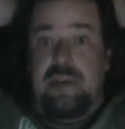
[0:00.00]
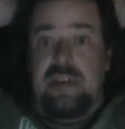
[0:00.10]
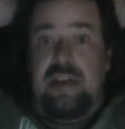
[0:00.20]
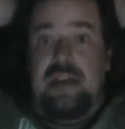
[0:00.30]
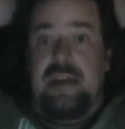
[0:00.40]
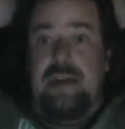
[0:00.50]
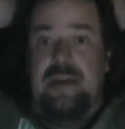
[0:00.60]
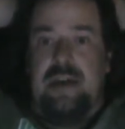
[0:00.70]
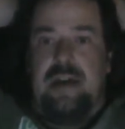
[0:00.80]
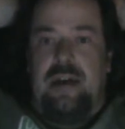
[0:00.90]
the city
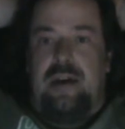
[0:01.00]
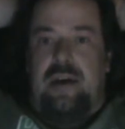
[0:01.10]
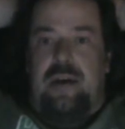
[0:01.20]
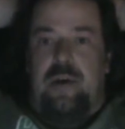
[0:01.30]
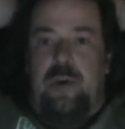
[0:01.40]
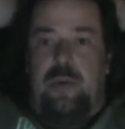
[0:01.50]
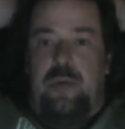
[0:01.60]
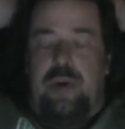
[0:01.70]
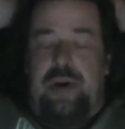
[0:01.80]
who